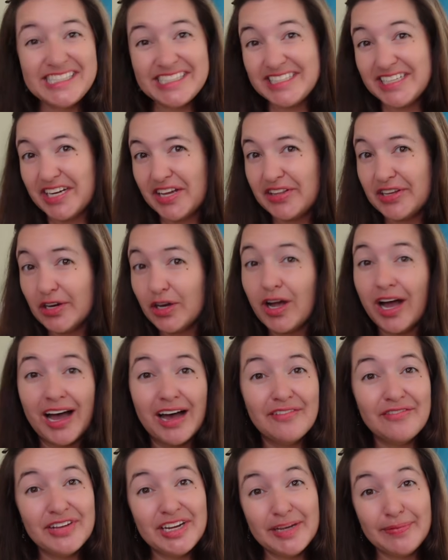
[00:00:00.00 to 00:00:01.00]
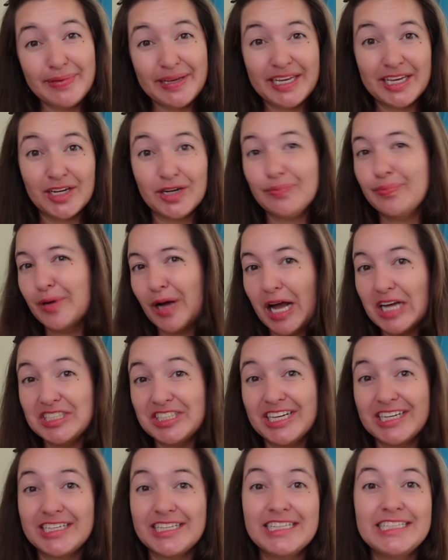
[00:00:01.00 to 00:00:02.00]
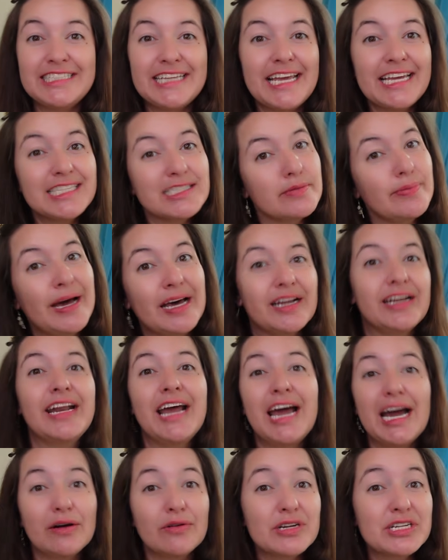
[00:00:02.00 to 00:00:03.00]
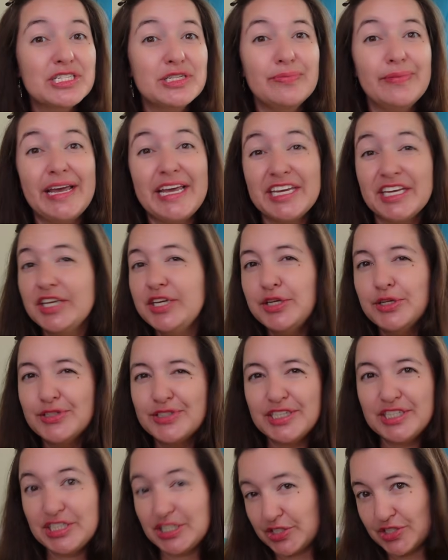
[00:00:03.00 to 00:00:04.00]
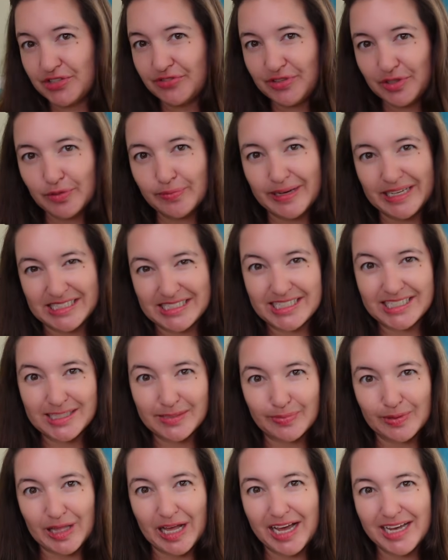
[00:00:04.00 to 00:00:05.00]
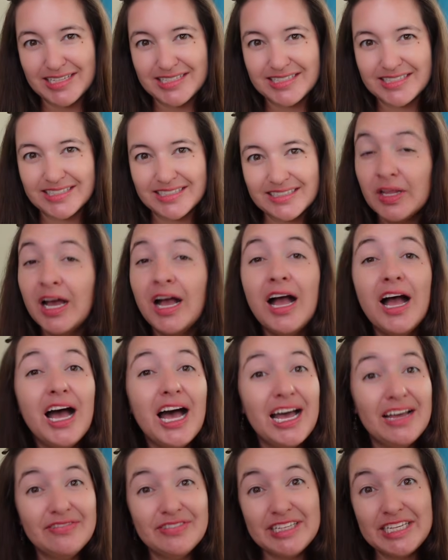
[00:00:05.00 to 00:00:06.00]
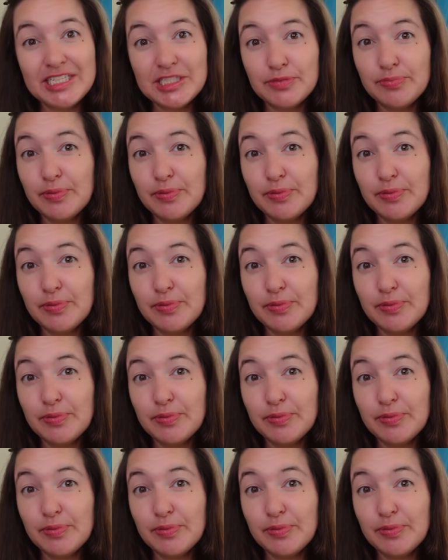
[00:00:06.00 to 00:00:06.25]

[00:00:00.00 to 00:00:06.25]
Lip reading: is another confident beginner project that takes about an hour to make using just a few basic supplies. I've linked